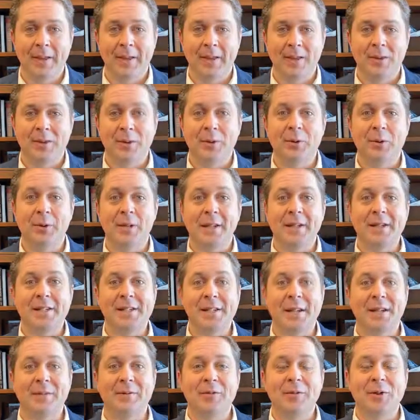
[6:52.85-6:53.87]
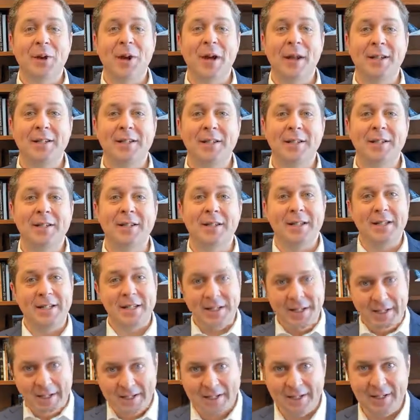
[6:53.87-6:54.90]
So instead of trying to
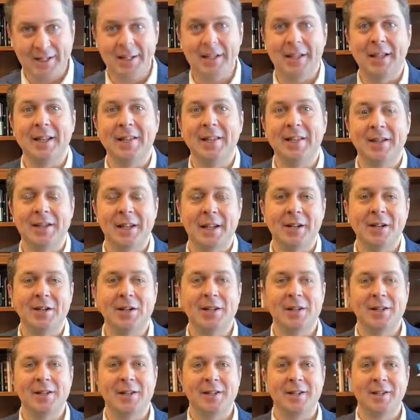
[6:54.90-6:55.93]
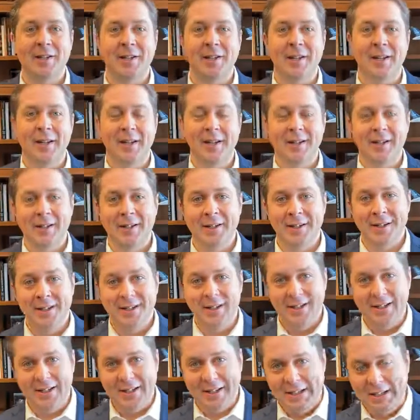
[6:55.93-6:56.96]
de escalate the tensions and
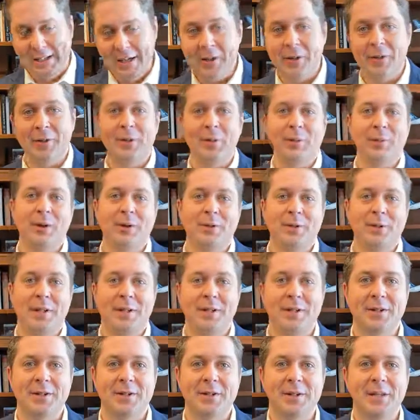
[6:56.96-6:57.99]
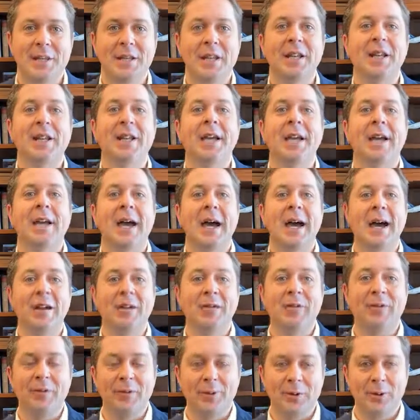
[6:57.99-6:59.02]
hear the protesters, he
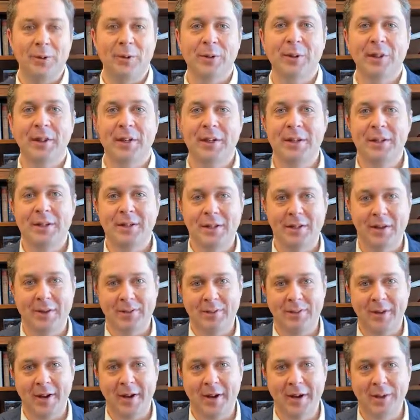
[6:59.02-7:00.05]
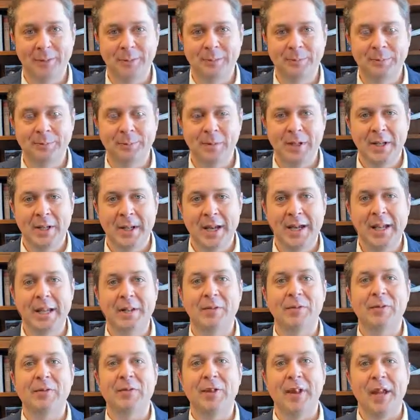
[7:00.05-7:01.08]
added fuel to the fire and he
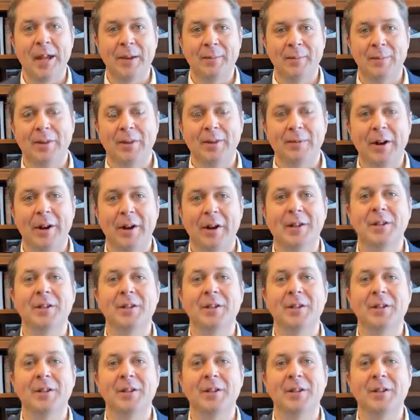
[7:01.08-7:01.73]
inflamed the rhetoric,